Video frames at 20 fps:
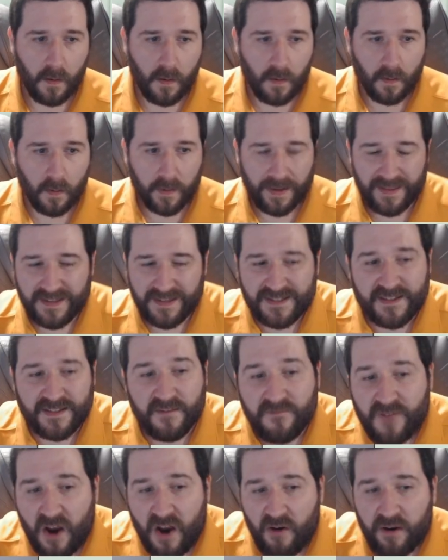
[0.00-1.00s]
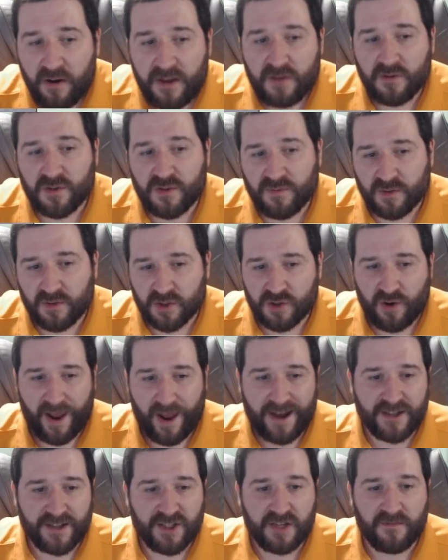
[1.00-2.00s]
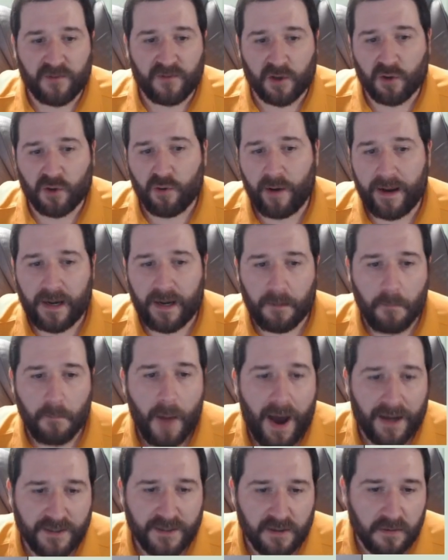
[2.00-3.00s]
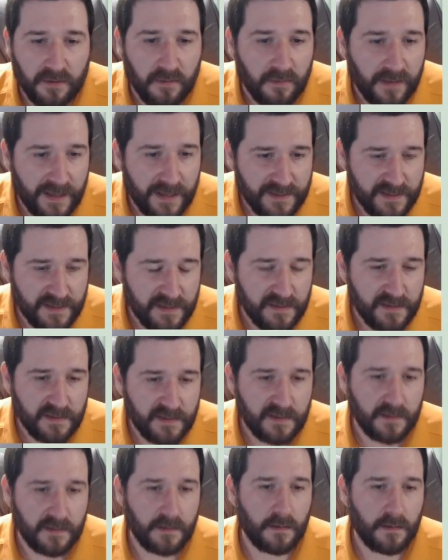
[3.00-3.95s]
Okay, this is a very useful strategy for creating modular lessons.